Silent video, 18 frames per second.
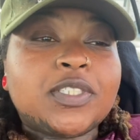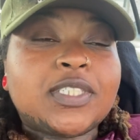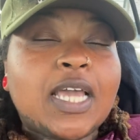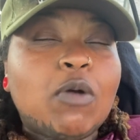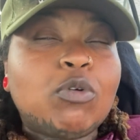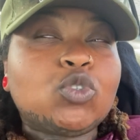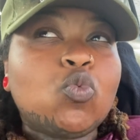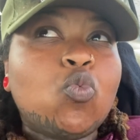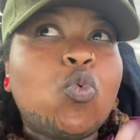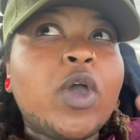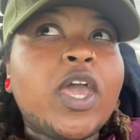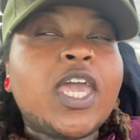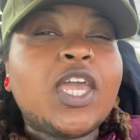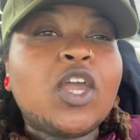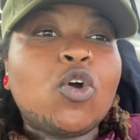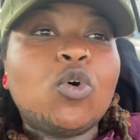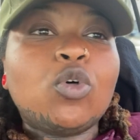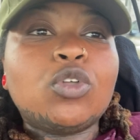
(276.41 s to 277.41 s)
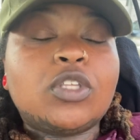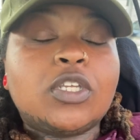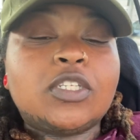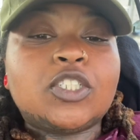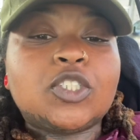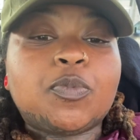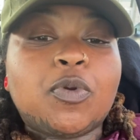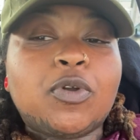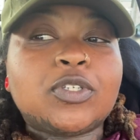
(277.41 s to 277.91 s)
I was way older than
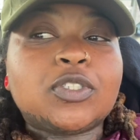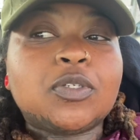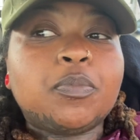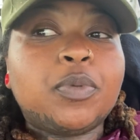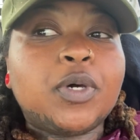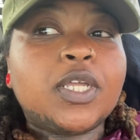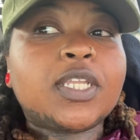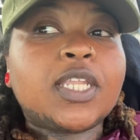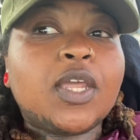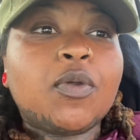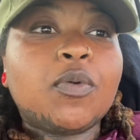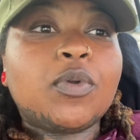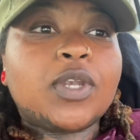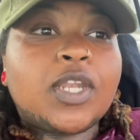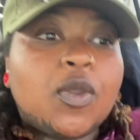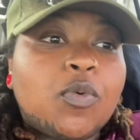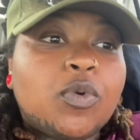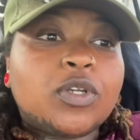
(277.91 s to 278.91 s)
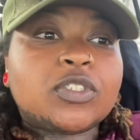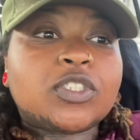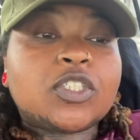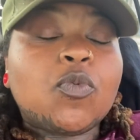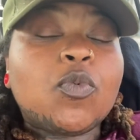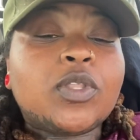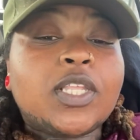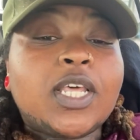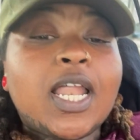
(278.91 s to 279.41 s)
this person, but they were
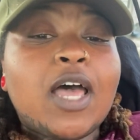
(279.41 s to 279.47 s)
someone that